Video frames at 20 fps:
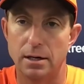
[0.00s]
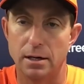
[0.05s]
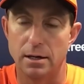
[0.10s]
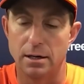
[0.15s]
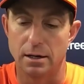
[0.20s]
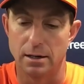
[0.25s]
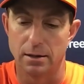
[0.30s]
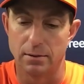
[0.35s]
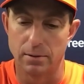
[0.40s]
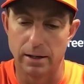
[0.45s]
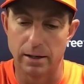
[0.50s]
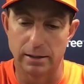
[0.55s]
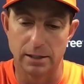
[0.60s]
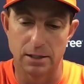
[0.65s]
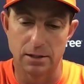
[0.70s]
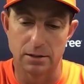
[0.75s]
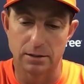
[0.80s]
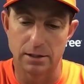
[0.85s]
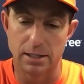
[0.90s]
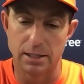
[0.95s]
right
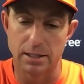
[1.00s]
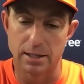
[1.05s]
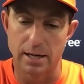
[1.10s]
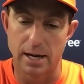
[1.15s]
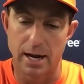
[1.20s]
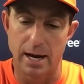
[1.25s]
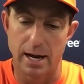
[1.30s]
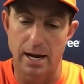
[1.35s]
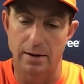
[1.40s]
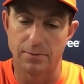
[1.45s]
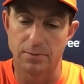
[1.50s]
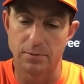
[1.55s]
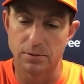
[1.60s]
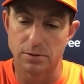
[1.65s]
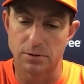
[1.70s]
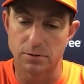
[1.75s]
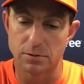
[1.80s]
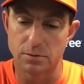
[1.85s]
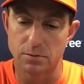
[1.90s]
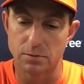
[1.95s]
there at the end of the half,
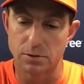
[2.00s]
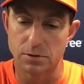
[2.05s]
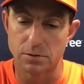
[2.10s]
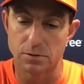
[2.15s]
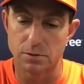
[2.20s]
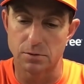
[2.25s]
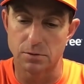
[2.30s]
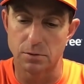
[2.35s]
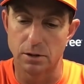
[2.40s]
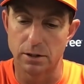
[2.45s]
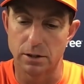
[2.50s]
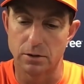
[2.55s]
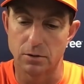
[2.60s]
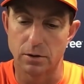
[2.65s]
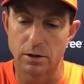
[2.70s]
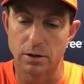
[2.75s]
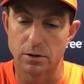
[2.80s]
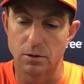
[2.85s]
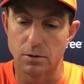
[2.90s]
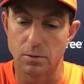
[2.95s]
which was really
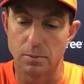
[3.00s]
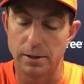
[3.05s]
critical.